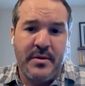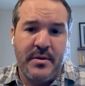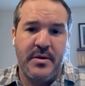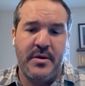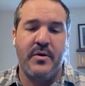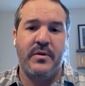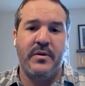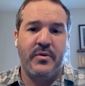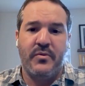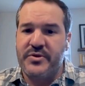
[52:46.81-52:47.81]
The
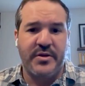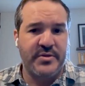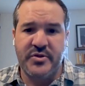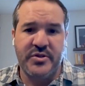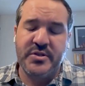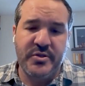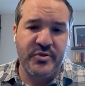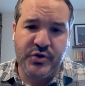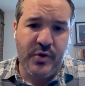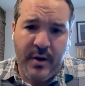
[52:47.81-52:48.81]
results are just too
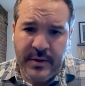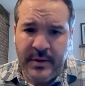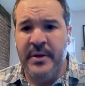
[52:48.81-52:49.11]
strong.